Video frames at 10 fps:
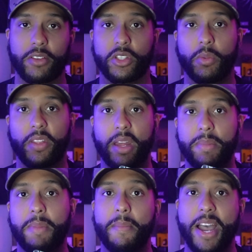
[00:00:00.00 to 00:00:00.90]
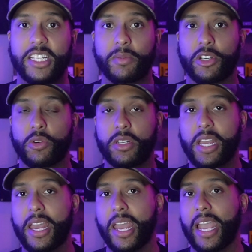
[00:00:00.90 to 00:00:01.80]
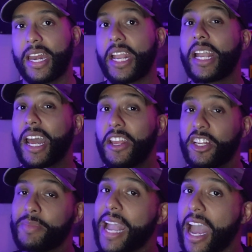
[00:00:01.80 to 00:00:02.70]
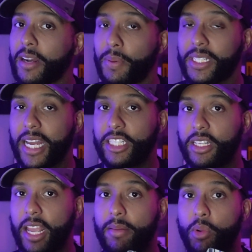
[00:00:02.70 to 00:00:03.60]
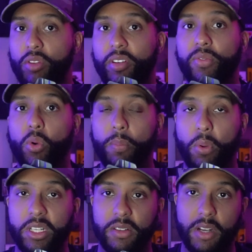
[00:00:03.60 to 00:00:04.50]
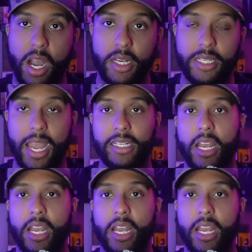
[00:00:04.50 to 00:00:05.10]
So whether that be my basketball shorts, and it kind of gives me added protection and more of a 4 points of contact.